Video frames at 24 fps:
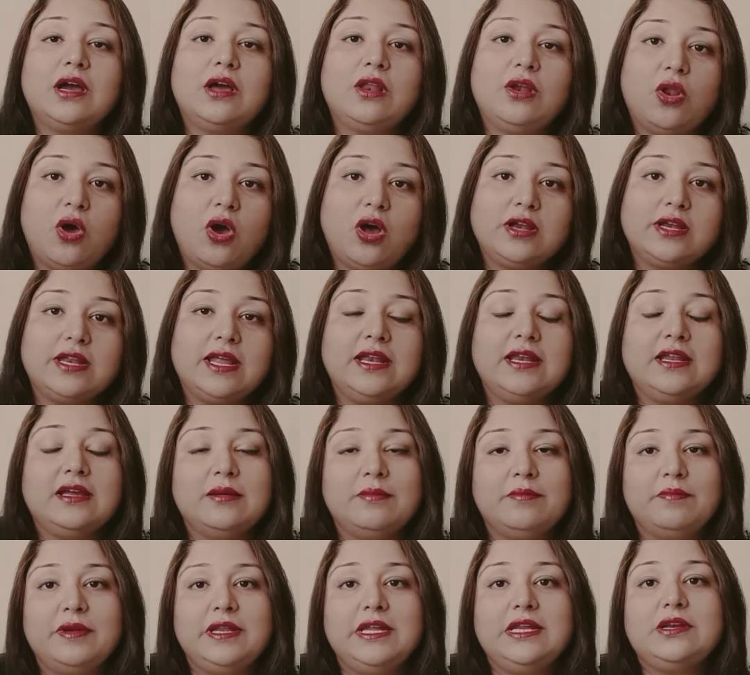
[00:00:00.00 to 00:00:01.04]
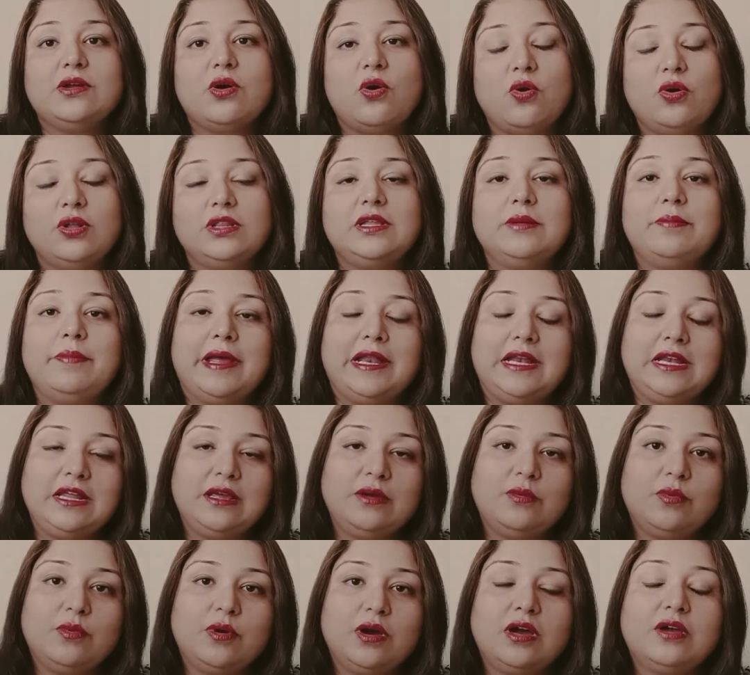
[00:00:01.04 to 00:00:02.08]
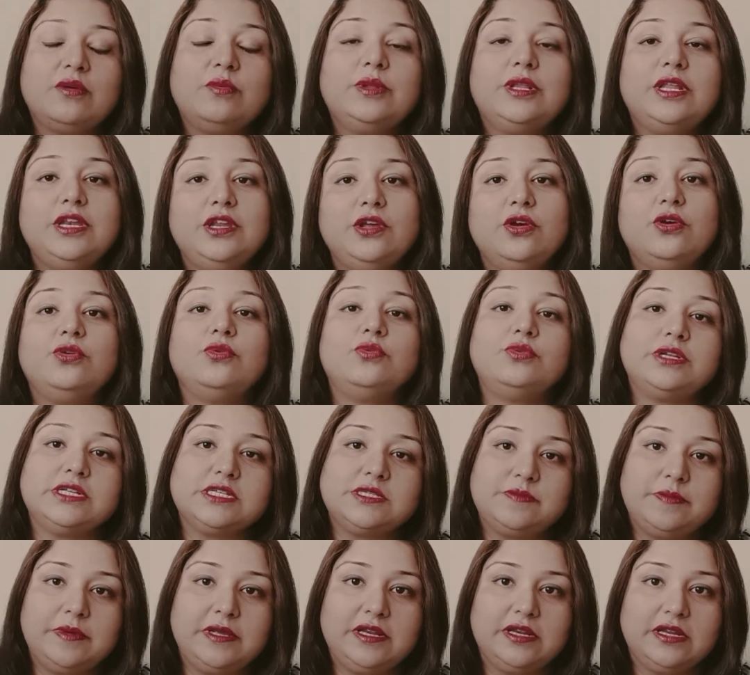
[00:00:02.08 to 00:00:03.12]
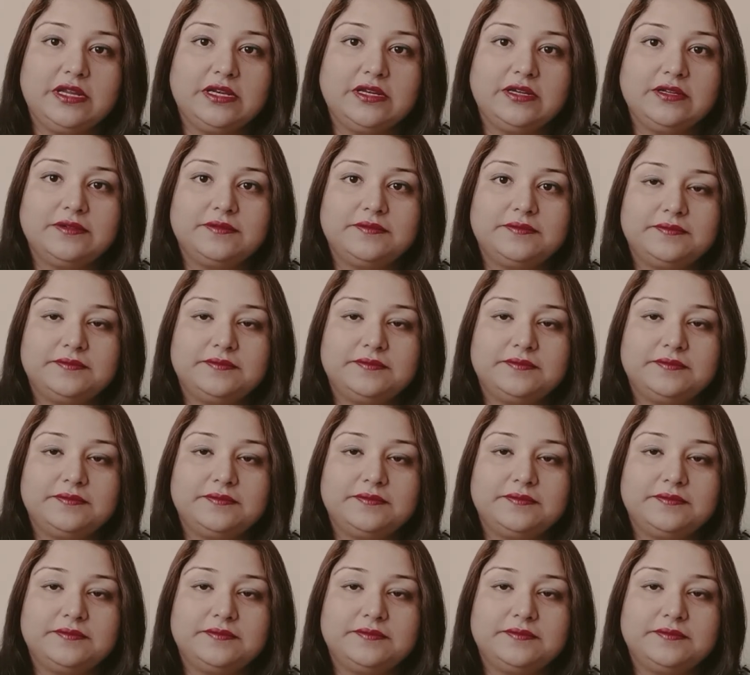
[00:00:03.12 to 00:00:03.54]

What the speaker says: a lot and complete all the pending work within your notice period.